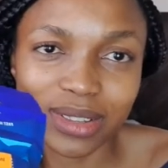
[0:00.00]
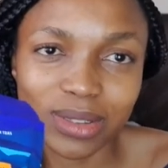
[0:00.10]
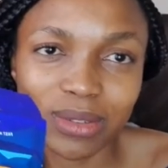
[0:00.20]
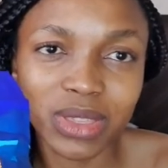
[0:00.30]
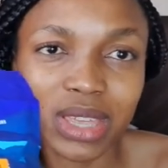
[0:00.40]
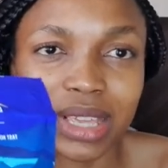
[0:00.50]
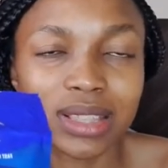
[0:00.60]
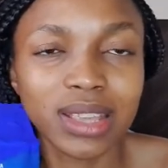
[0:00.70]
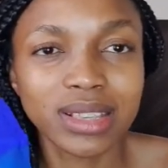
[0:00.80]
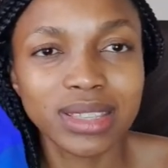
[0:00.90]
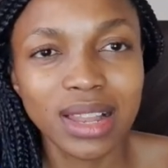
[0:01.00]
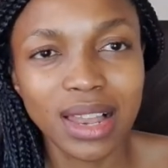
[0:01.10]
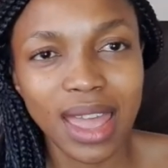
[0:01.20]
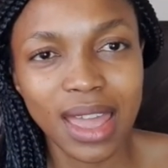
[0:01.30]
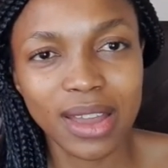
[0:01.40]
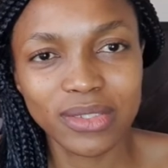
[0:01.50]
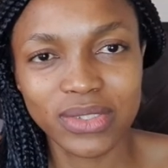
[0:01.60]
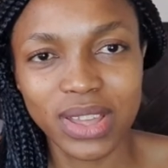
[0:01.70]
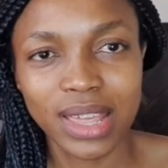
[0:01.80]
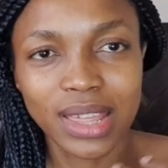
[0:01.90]
so they still have
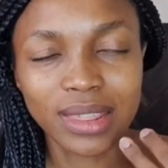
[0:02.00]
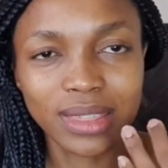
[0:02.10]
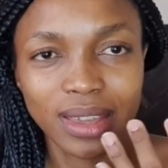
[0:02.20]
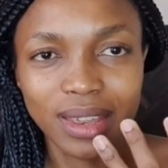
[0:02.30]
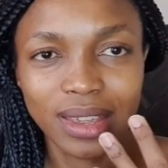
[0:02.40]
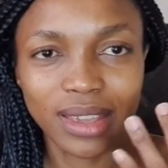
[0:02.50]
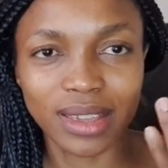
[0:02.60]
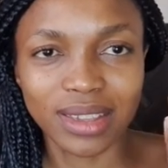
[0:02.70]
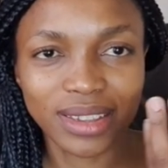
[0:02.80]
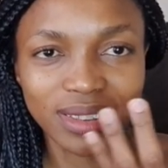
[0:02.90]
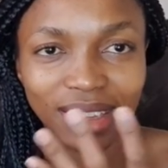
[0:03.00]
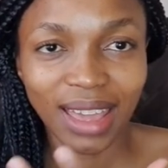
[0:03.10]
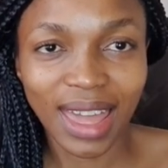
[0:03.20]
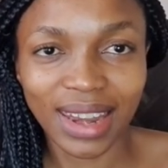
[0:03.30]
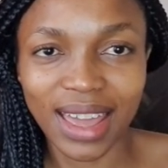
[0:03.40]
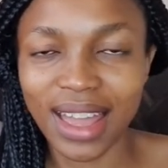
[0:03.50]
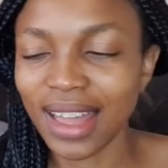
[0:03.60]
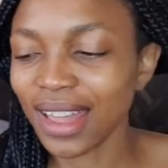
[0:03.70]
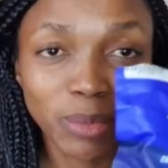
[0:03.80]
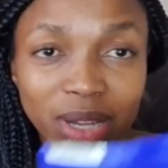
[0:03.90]
the color.
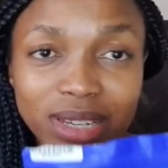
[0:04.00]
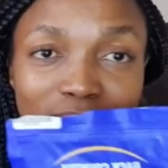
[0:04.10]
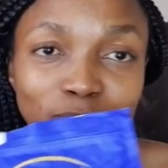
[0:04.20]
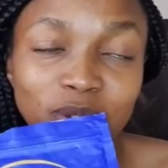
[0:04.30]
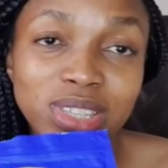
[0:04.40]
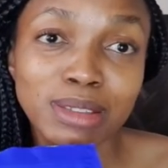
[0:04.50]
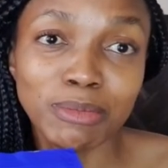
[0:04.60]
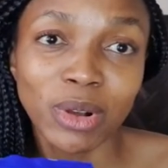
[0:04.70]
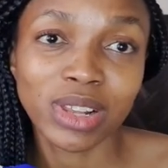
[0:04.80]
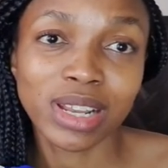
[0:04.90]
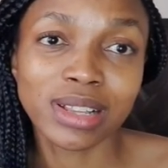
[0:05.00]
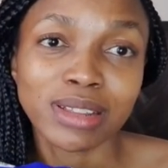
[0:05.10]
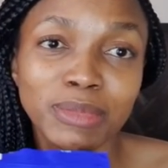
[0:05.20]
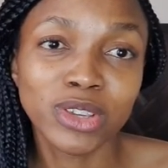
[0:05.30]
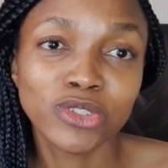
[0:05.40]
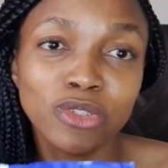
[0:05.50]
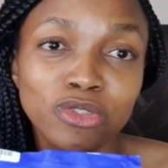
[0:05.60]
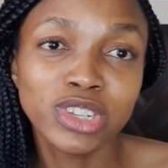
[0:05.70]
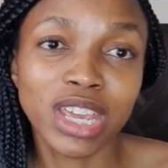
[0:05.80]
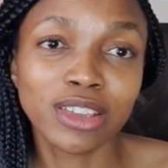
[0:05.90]
But most importantly, make sure you
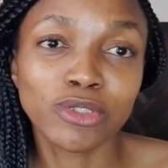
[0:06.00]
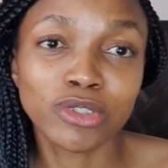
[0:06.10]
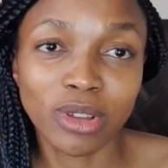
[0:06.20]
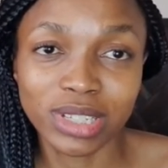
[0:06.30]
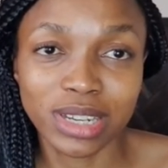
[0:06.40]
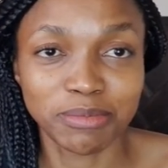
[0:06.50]
take your salt and